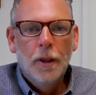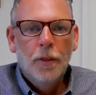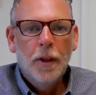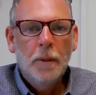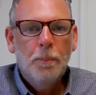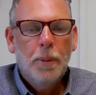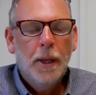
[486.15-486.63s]

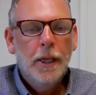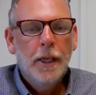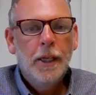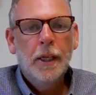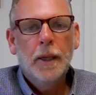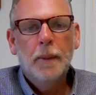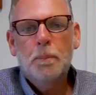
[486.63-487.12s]
then
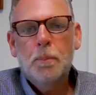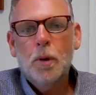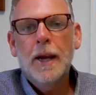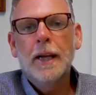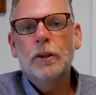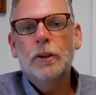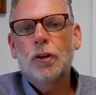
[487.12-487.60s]
paying a
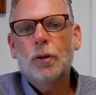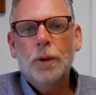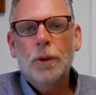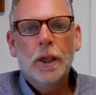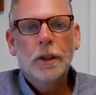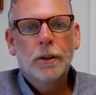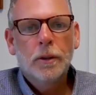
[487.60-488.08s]
branch
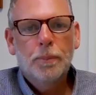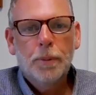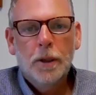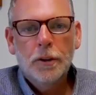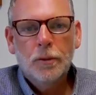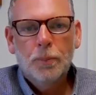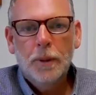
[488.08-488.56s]
300
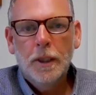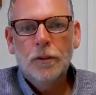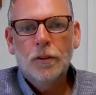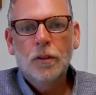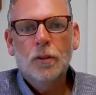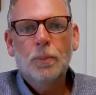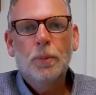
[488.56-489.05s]
plus
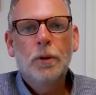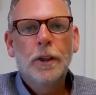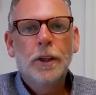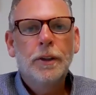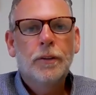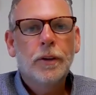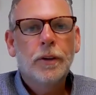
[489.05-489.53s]
basis
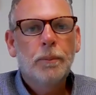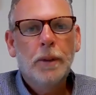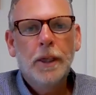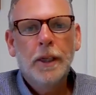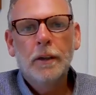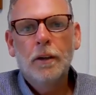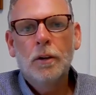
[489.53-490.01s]
points and
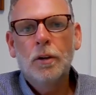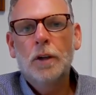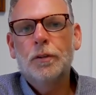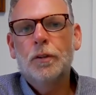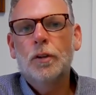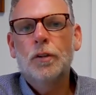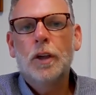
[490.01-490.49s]
paying loan
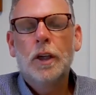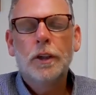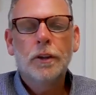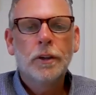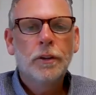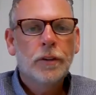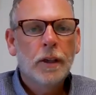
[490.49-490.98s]
officers
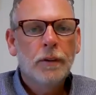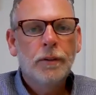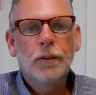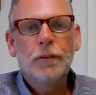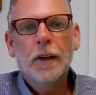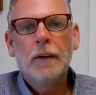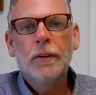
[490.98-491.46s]

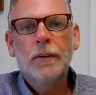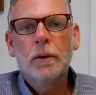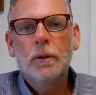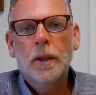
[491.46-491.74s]
175,